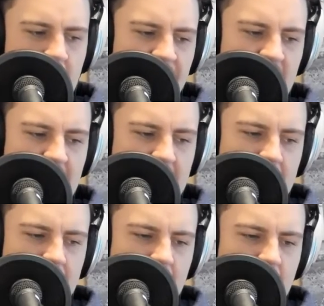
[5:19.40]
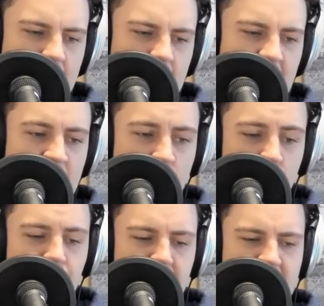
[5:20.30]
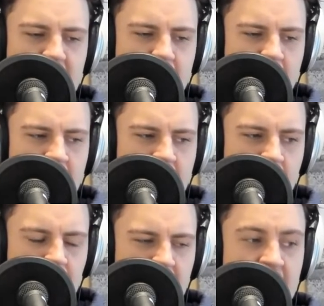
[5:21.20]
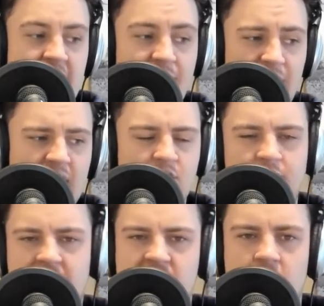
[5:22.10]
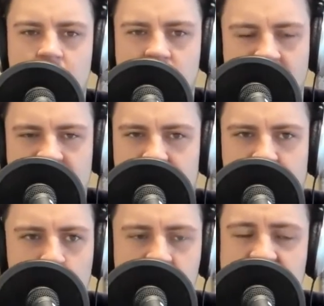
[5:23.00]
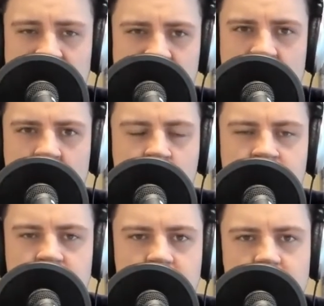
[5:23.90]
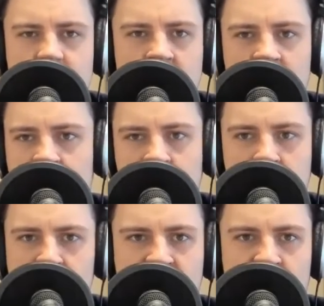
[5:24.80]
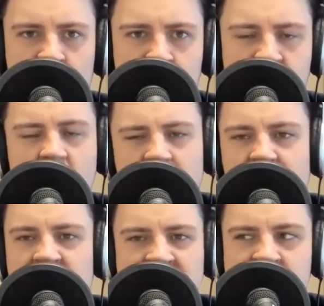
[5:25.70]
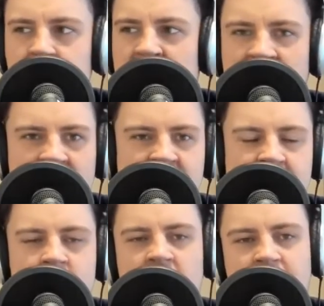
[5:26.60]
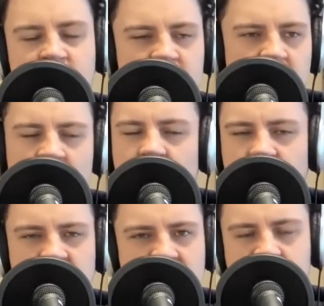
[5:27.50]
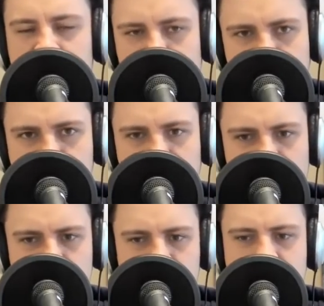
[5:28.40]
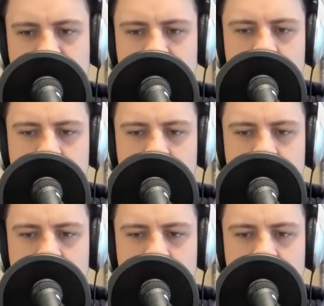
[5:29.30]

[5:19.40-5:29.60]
I think it could be. It definitely is a renaissance, I think, for standalone comic book films. Not everything has to be connected. Not everything has to be a universe.